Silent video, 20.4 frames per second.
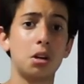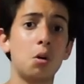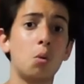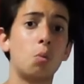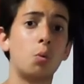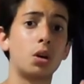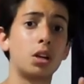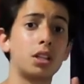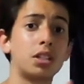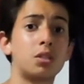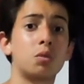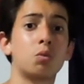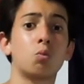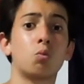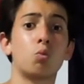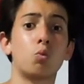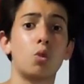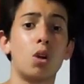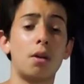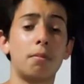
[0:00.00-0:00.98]
One is
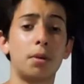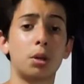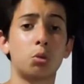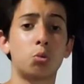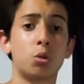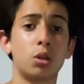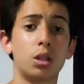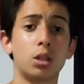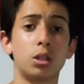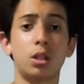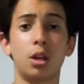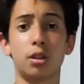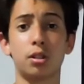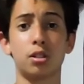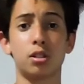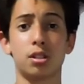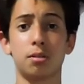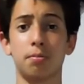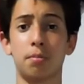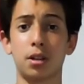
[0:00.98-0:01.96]
in Real Madrid, the other
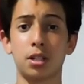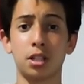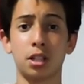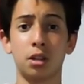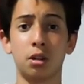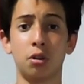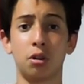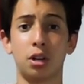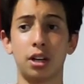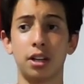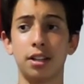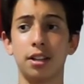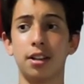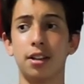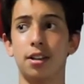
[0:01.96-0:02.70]
is in Barcelona.